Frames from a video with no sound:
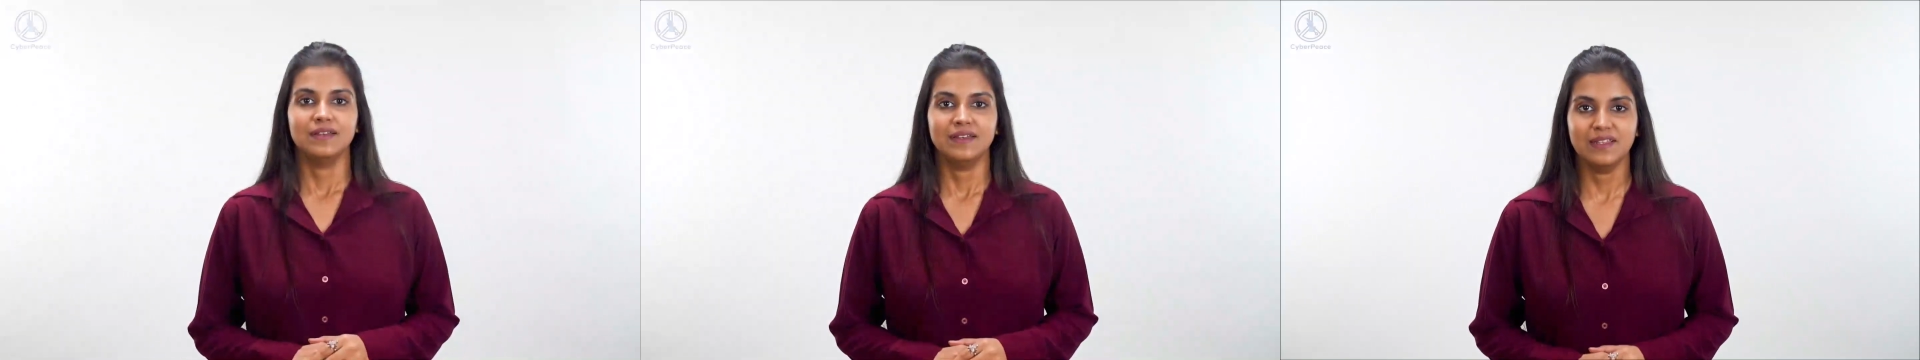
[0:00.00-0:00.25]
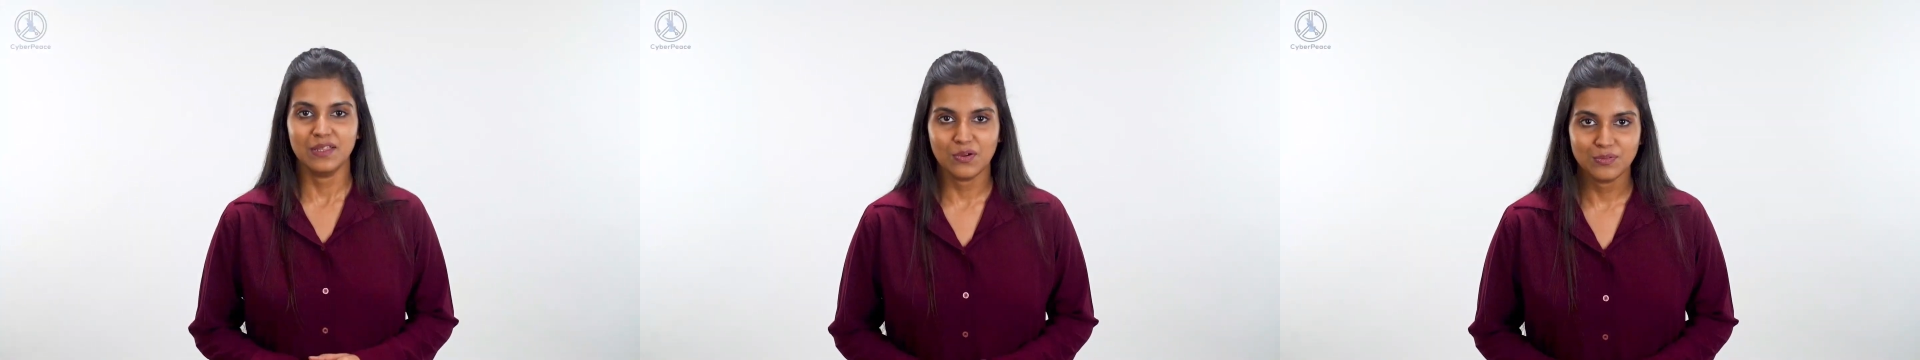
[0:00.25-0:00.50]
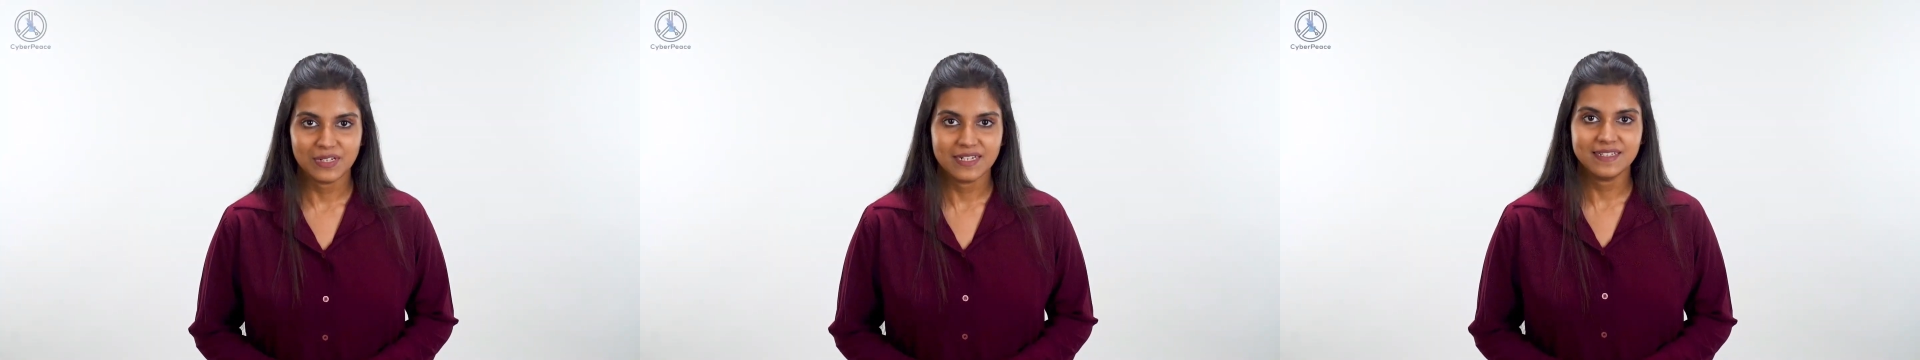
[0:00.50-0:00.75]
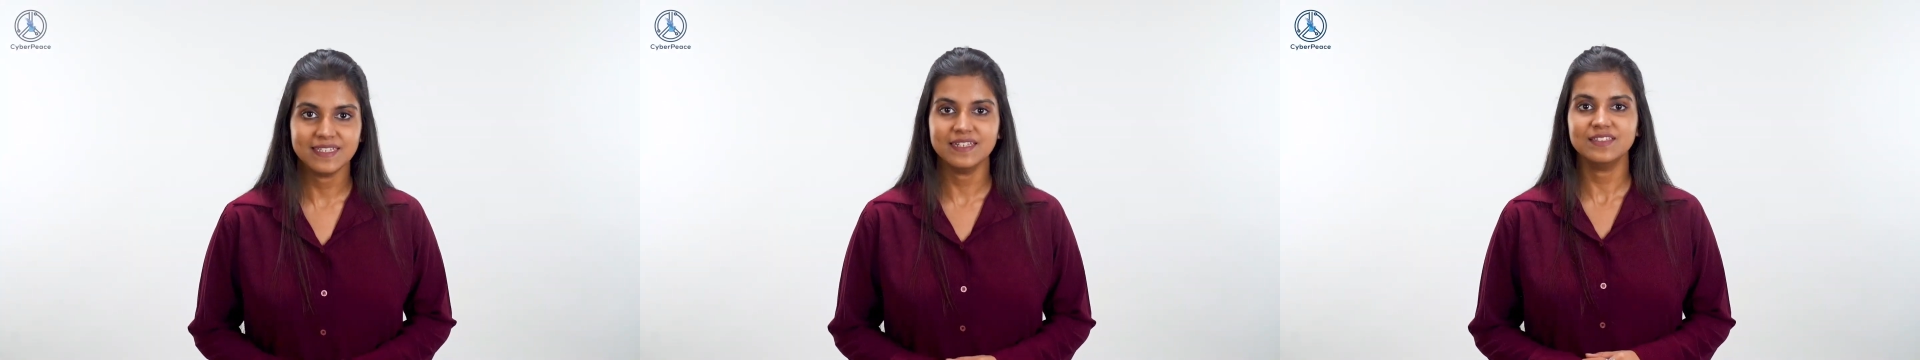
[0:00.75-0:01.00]
Hello,
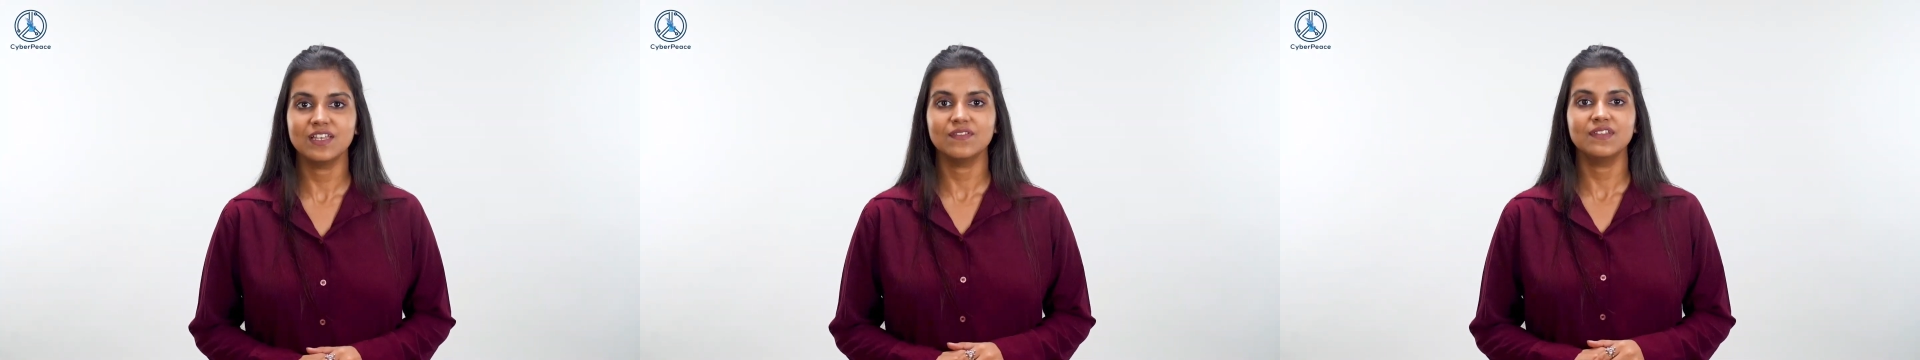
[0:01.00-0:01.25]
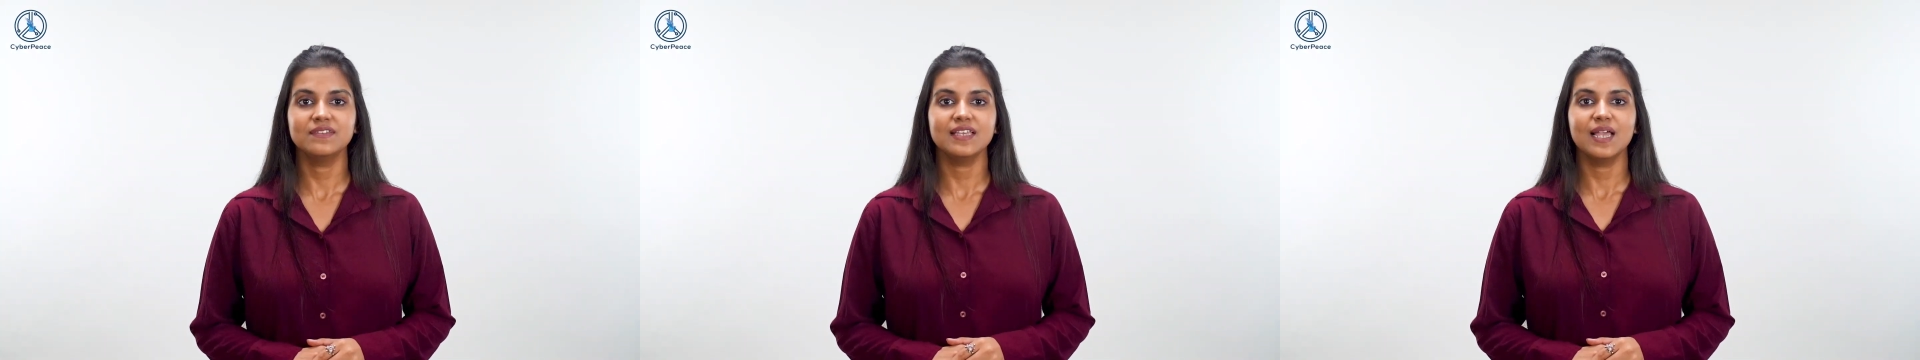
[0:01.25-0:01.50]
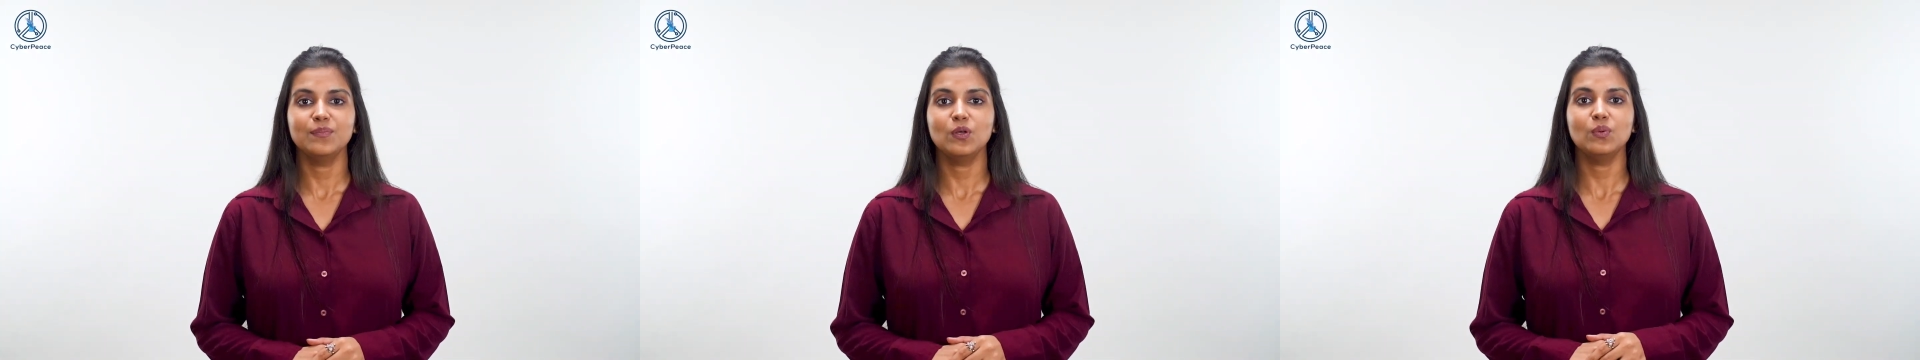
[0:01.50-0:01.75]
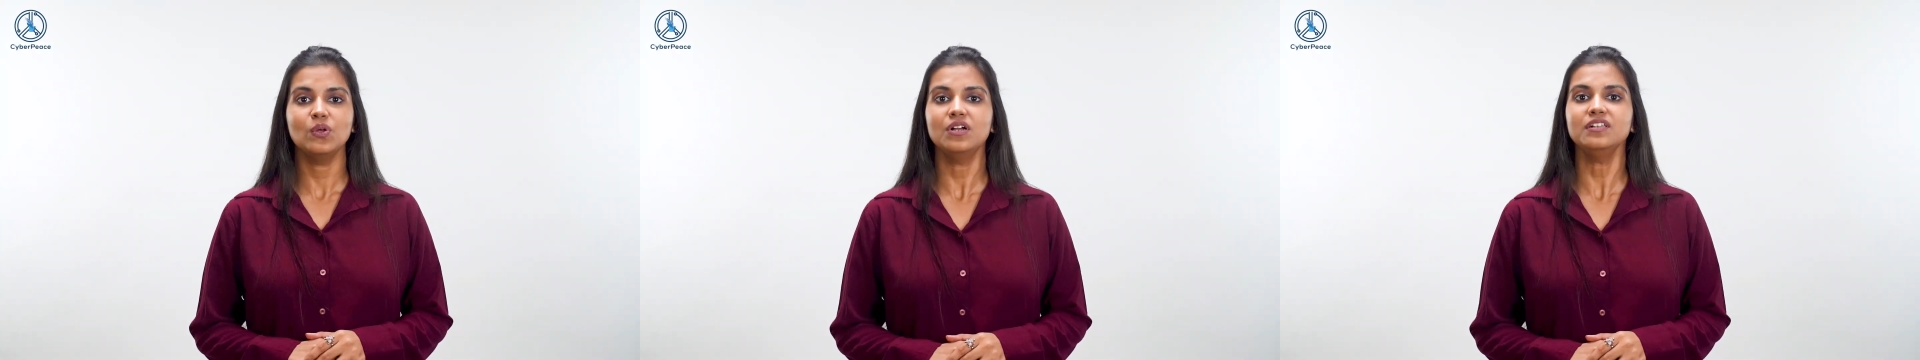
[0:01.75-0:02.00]
netizens of the
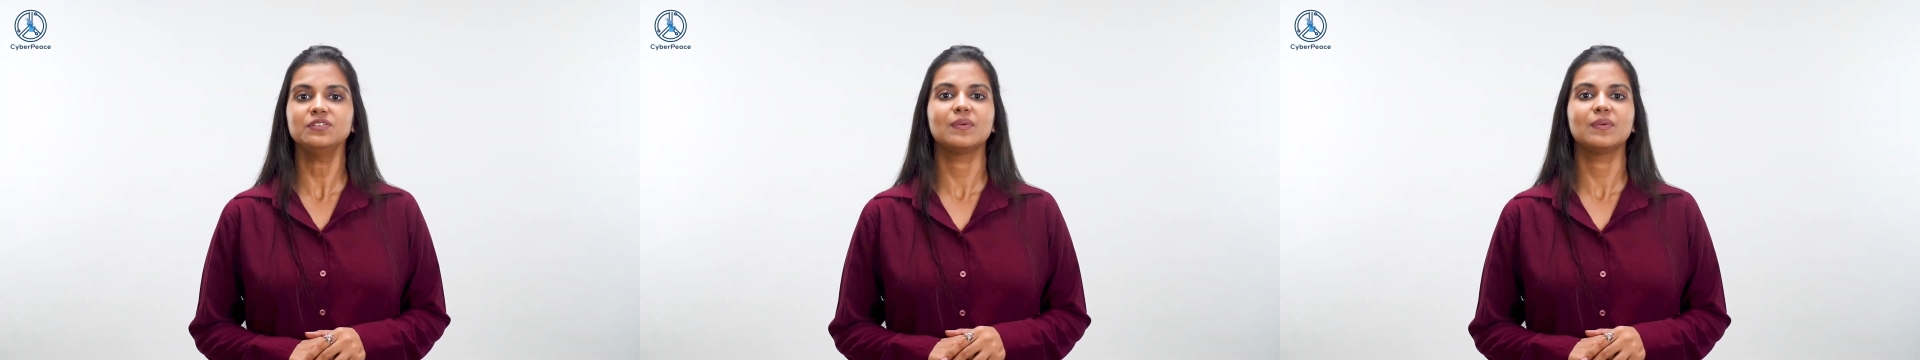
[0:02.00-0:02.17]
cyber world.